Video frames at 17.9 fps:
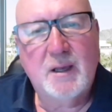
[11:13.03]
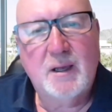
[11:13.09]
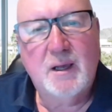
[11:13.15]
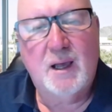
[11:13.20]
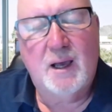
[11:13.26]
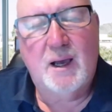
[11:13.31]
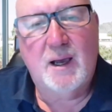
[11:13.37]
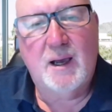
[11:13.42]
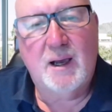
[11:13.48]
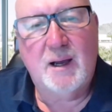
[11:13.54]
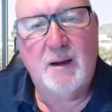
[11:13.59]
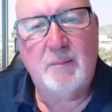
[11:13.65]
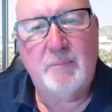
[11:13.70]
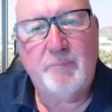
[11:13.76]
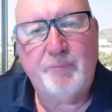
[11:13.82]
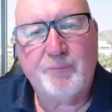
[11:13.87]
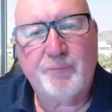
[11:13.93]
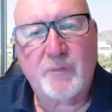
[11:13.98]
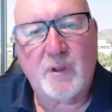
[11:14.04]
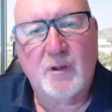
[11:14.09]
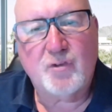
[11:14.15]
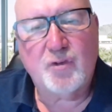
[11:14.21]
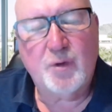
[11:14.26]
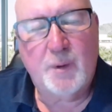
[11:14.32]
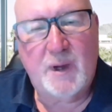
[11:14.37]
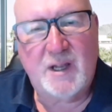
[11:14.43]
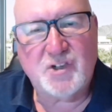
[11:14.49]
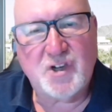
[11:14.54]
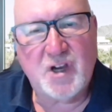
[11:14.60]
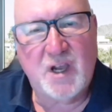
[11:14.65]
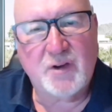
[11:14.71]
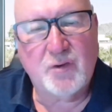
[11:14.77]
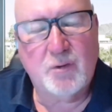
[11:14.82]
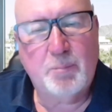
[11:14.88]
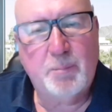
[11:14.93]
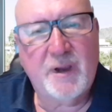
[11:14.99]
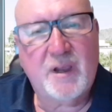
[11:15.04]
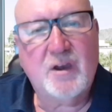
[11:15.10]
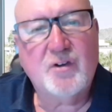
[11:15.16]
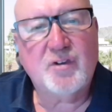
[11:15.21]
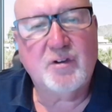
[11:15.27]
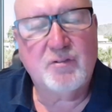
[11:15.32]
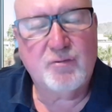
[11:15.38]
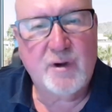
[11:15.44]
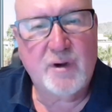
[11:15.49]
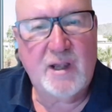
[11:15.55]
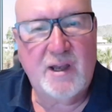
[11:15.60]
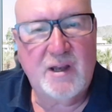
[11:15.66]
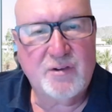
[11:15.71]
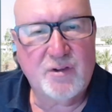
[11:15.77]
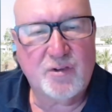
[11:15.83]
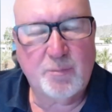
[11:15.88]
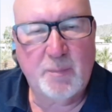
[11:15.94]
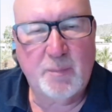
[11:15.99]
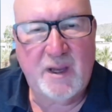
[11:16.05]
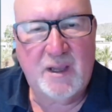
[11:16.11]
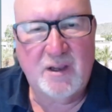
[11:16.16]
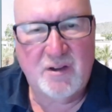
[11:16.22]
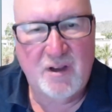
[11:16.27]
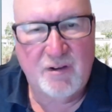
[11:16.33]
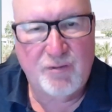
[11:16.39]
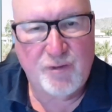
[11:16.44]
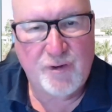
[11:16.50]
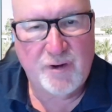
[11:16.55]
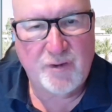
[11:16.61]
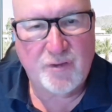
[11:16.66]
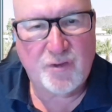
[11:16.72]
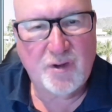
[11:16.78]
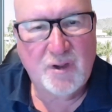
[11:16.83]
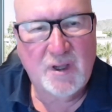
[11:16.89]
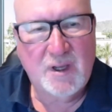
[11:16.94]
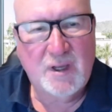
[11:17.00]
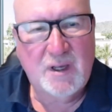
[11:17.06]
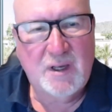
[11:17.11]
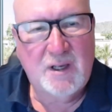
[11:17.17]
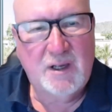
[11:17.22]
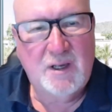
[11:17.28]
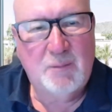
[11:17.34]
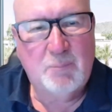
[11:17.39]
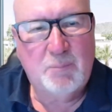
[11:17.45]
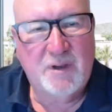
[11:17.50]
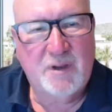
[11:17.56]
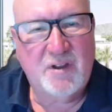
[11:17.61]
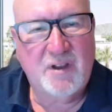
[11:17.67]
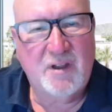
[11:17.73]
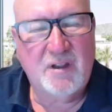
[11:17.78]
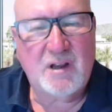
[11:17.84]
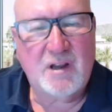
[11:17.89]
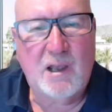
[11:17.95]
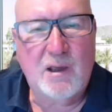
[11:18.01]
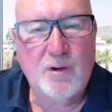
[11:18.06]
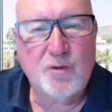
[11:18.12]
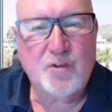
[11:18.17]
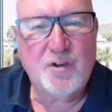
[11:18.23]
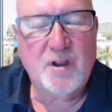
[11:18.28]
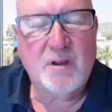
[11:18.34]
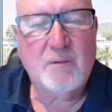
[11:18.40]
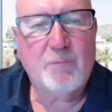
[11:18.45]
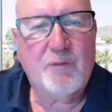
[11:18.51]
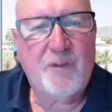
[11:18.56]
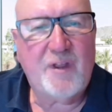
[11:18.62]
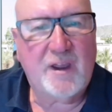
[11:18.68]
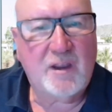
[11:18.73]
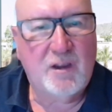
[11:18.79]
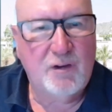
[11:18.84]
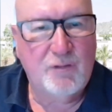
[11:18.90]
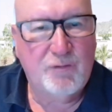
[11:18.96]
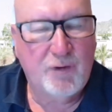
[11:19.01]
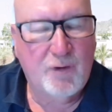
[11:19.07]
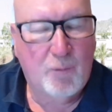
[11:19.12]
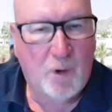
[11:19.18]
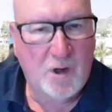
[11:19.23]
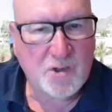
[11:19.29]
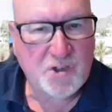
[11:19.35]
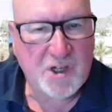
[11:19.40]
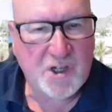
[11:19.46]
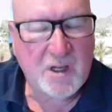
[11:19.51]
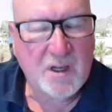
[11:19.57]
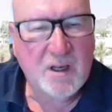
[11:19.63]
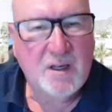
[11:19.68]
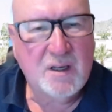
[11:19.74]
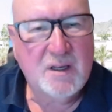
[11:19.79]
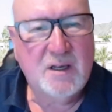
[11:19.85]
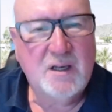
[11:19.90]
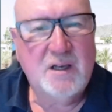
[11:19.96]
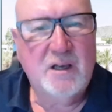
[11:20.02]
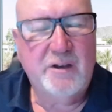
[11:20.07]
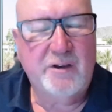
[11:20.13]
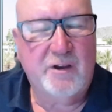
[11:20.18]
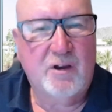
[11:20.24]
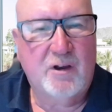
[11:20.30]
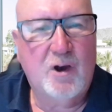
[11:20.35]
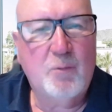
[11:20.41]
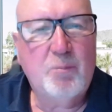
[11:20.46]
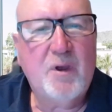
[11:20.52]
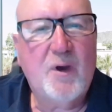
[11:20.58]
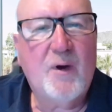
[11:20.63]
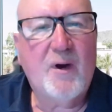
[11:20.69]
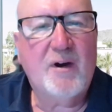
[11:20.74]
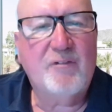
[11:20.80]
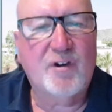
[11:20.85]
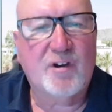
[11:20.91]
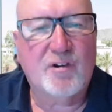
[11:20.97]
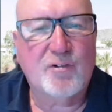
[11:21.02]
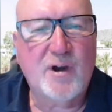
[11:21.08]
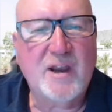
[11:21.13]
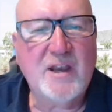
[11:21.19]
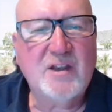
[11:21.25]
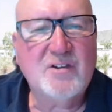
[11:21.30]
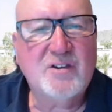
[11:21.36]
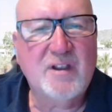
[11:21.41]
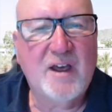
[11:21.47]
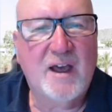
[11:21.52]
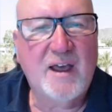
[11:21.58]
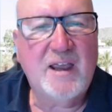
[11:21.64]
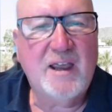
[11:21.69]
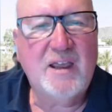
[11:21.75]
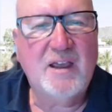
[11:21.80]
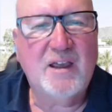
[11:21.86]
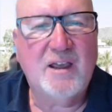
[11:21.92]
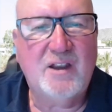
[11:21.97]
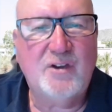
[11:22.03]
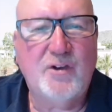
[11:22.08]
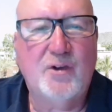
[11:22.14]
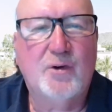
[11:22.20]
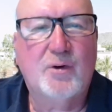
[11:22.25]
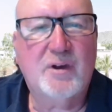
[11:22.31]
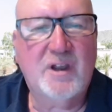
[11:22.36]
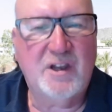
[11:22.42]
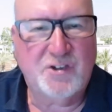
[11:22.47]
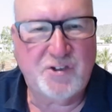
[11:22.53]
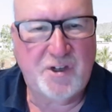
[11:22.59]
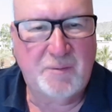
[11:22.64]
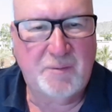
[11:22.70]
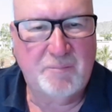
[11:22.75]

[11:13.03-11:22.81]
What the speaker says: to our channel, because it really does make a difference. But in closing, thank you for watching, and I hope you have a great day in your kitchen.